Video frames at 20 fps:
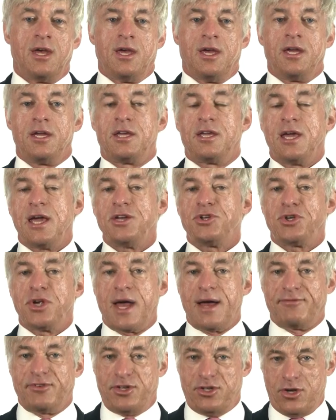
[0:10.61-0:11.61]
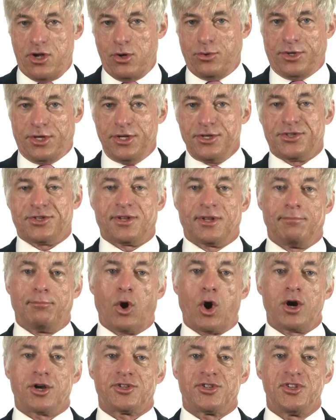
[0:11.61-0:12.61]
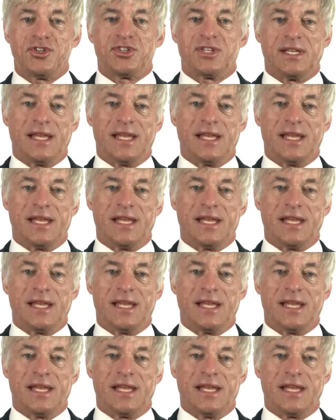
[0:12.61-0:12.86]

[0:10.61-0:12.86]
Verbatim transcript: In case you haven't noticed, the Marxist